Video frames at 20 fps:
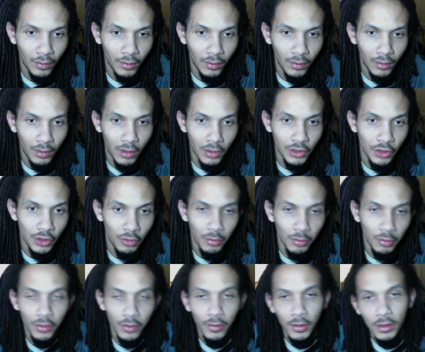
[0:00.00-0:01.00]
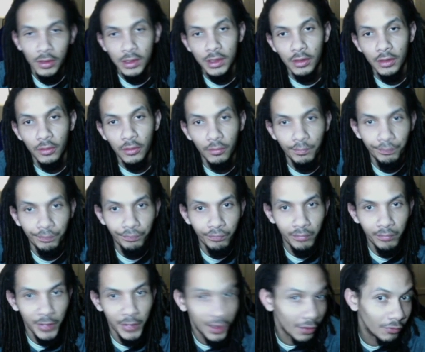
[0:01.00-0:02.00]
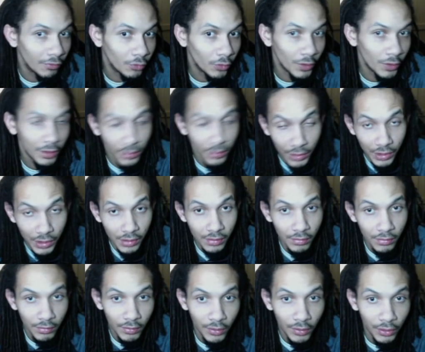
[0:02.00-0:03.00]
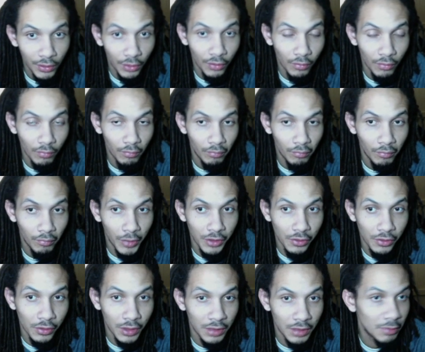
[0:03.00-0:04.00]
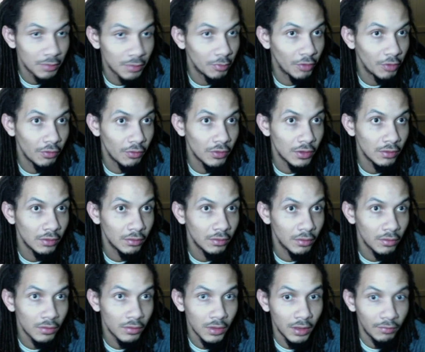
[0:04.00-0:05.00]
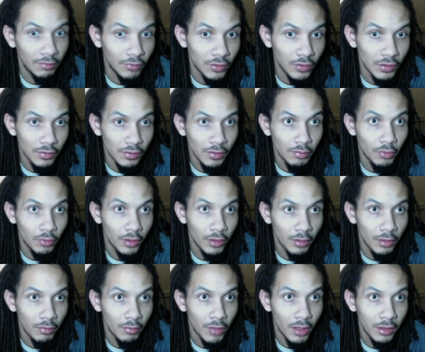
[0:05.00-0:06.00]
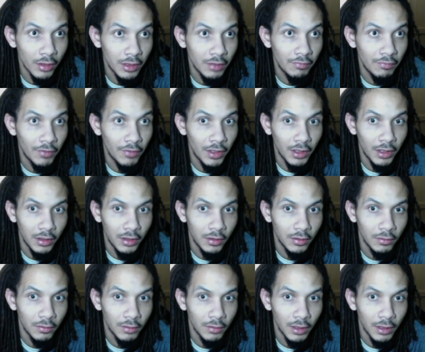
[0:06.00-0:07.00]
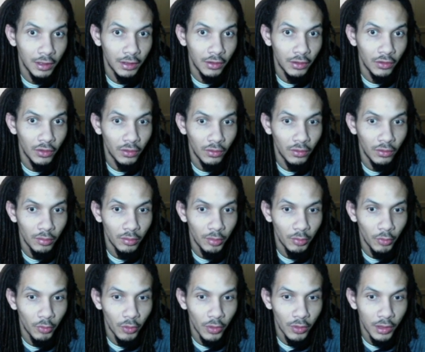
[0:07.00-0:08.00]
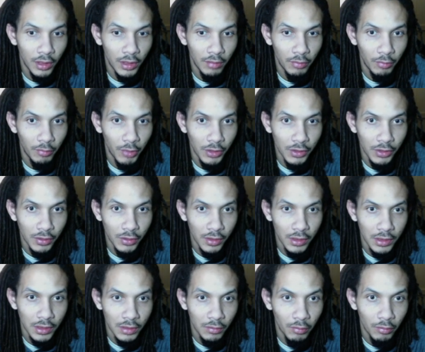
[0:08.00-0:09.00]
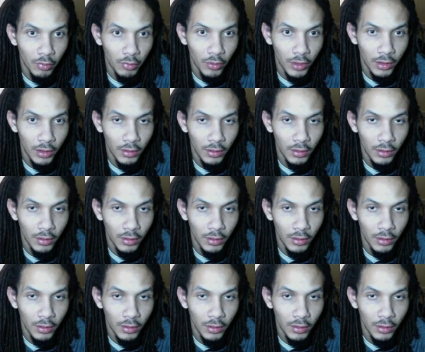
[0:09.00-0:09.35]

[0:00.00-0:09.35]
October. So be careful with it. Just make sure it keeps above those levels of support that we're identifying here. I can go a little bit more in depth and make sure that it's on point.